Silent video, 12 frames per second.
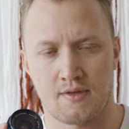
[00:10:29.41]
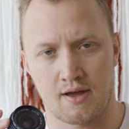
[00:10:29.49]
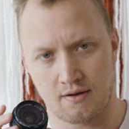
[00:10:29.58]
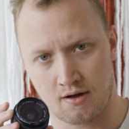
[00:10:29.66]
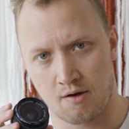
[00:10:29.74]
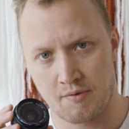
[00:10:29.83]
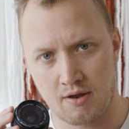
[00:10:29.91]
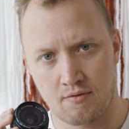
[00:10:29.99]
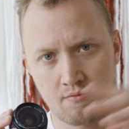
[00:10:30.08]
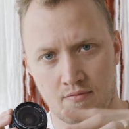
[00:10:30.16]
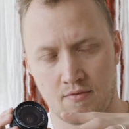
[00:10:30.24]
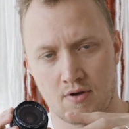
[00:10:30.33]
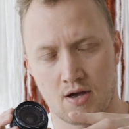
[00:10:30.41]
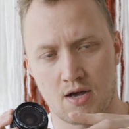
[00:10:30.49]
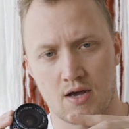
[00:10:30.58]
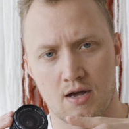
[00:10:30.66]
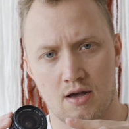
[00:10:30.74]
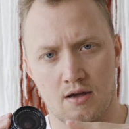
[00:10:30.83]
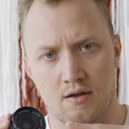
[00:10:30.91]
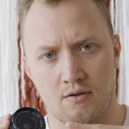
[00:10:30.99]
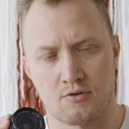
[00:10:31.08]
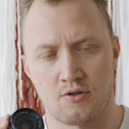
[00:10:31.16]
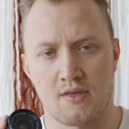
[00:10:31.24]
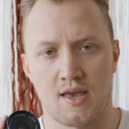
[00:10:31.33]
that come in
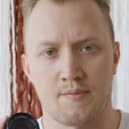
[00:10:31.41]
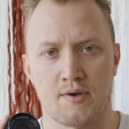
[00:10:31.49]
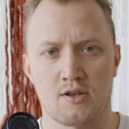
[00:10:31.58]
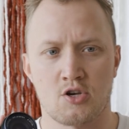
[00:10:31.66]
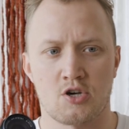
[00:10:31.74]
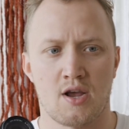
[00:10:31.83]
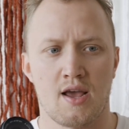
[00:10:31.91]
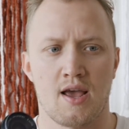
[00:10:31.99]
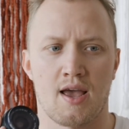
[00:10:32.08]
to the image,